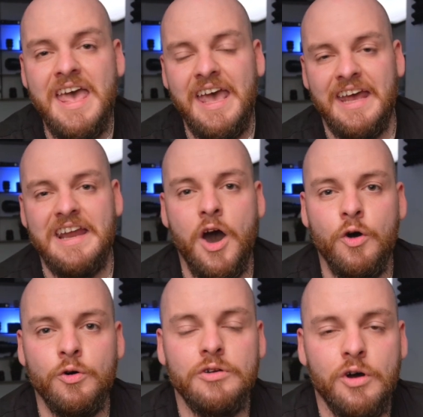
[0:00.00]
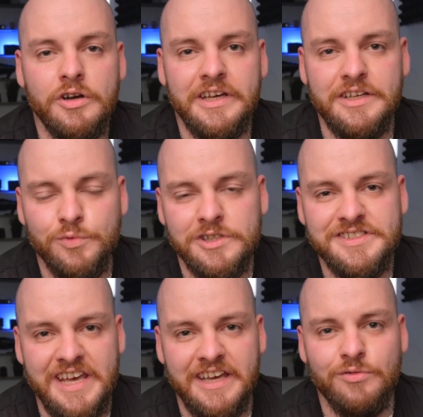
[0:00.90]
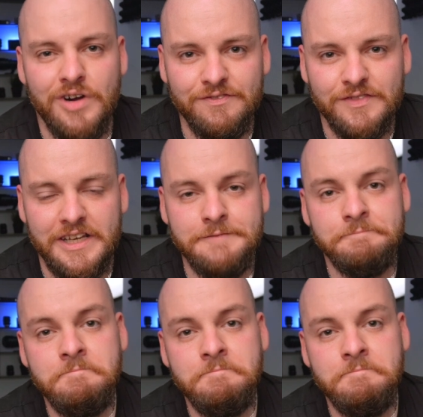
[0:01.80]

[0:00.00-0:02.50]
and how long it will take roughly.